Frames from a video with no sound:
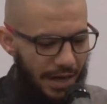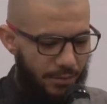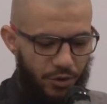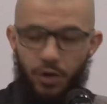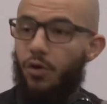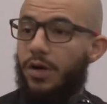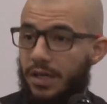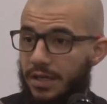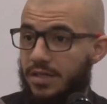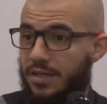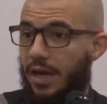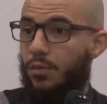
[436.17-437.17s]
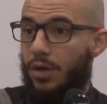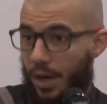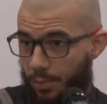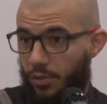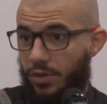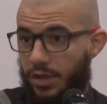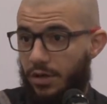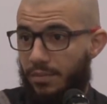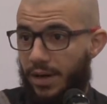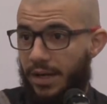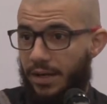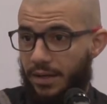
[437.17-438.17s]
I'm recording this. I will upload it
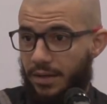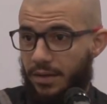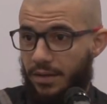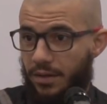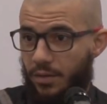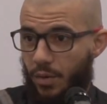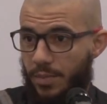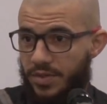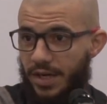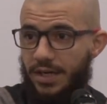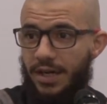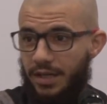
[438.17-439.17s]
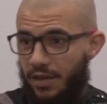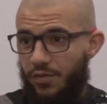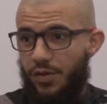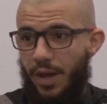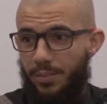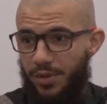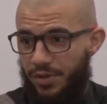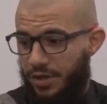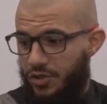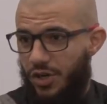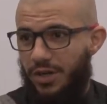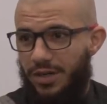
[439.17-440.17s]
on my website. And I'll give you the
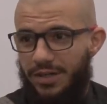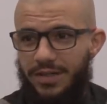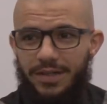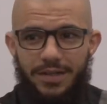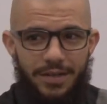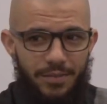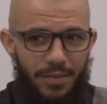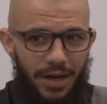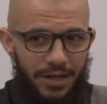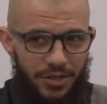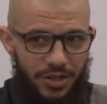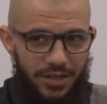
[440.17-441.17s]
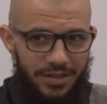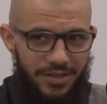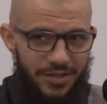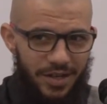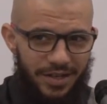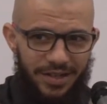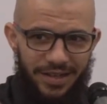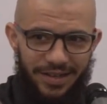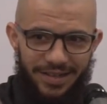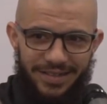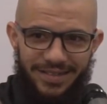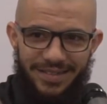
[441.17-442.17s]
MP3, inshallah. Ma'alish, huh? Jazakallah
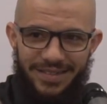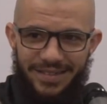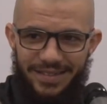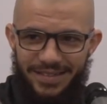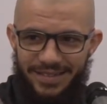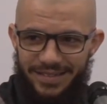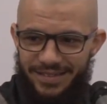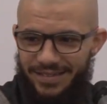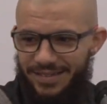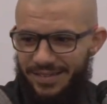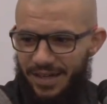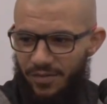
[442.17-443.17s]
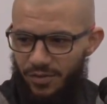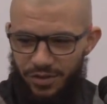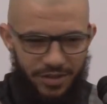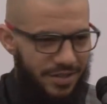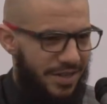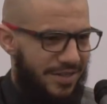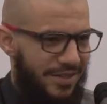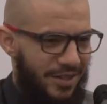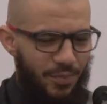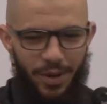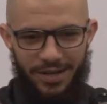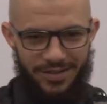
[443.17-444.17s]
khair. I've learned this
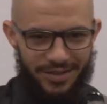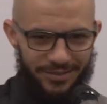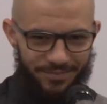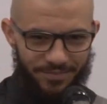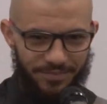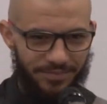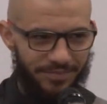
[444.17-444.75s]
lesson in the past.